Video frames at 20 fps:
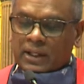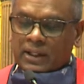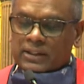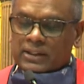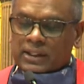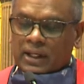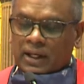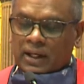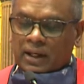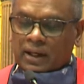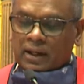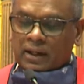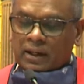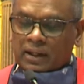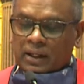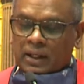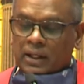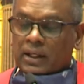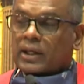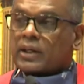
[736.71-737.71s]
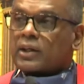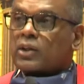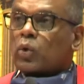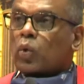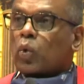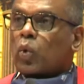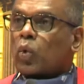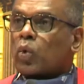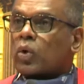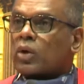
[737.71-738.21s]
attire in
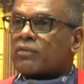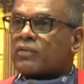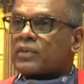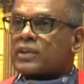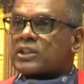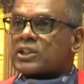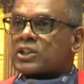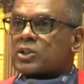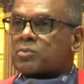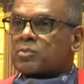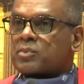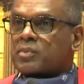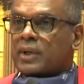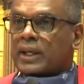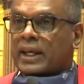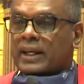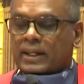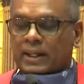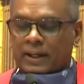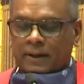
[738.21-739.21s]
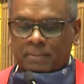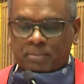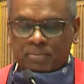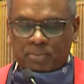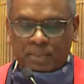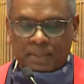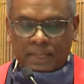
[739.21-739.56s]
all of its splendor.